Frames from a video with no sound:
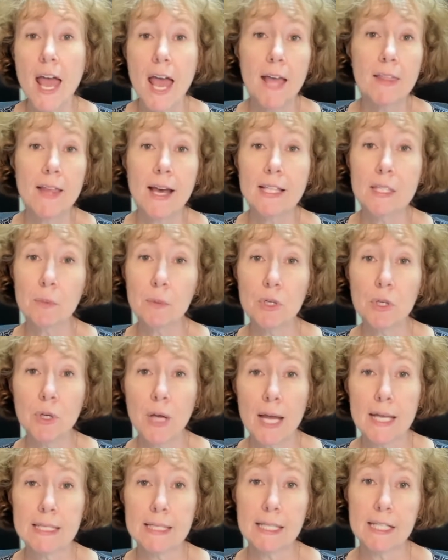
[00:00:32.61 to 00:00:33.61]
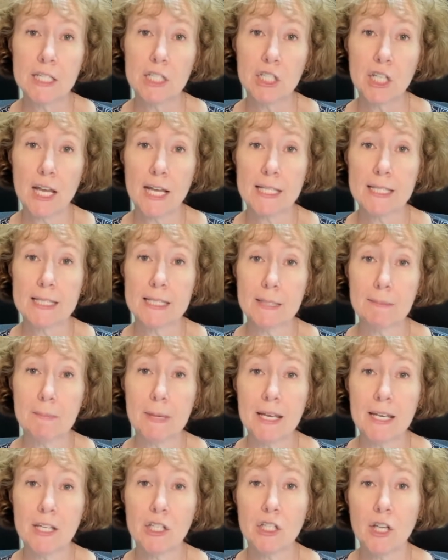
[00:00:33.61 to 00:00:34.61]
And that's when you guys get a chance to
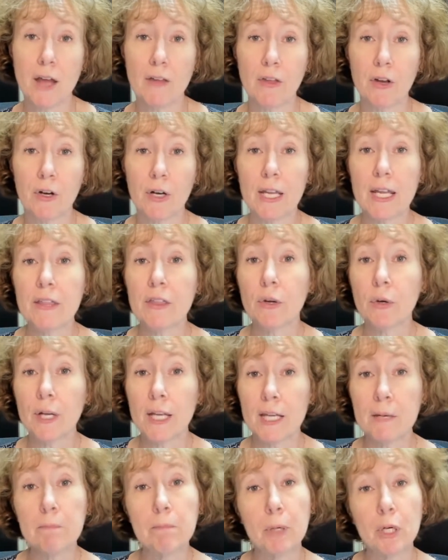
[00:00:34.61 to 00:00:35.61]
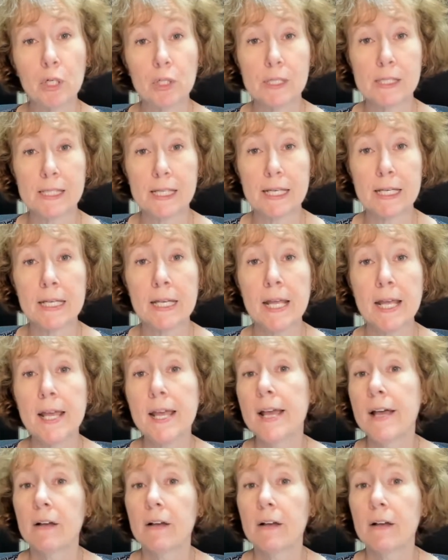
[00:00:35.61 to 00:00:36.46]
meet each other, either in person